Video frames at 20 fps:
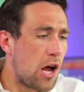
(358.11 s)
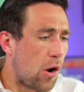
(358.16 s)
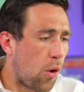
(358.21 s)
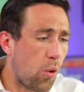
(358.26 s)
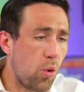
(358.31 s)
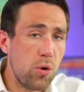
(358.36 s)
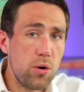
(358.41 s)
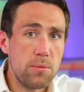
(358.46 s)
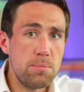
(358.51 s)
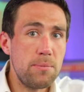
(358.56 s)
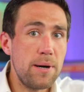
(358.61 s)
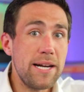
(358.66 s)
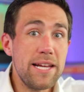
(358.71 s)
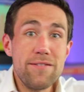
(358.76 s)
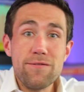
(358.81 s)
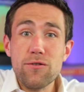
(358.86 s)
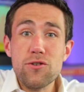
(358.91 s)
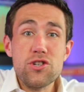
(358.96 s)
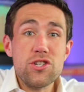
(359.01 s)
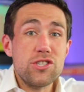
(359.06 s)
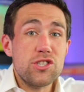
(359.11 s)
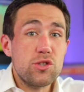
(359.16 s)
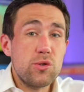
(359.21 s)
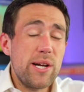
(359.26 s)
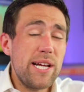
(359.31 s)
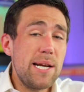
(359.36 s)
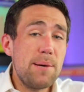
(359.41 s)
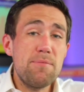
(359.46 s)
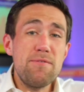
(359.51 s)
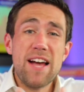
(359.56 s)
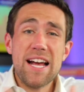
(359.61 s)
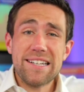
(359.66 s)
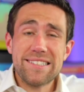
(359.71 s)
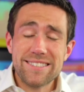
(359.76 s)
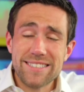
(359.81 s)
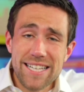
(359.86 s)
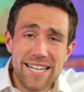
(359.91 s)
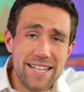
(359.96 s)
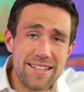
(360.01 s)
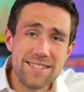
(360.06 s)
or money for just straight up
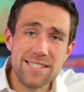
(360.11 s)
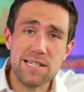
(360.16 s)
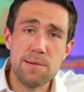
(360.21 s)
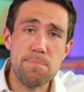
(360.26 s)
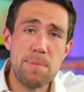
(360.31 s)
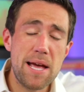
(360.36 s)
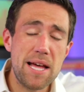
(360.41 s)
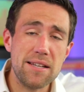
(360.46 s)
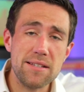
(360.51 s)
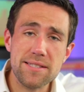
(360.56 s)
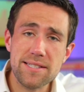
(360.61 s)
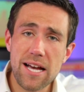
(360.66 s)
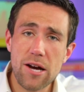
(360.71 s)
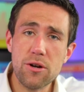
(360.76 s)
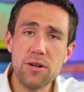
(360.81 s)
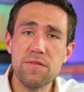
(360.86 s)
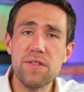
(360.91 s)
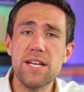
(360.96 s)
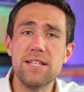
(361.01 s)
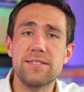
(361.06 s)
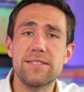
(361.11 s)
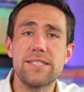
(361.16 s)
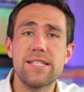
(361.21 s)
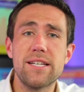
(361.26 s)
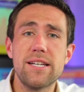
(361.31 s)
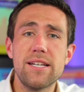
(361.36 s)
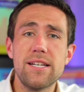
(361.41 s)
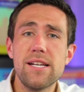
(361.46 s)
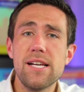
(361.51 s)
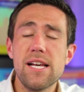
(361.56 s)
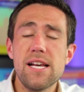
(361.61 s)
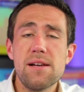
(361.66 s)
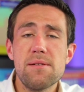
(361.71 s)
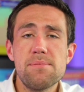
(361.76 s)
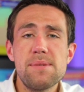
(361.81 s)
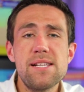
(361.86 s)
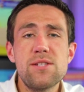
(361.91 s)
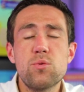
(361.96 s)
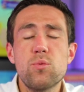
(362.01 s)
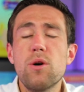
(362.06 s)
vaccines to bail us out of this
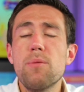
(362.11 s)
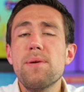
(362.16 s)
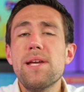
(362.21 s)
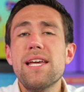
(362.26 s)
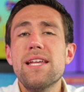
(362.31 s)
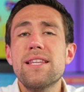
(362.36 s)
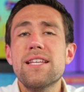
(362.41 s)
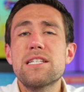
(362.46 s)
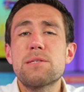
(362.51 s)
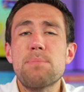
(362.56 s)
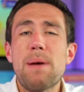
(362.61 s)
means we'll be in this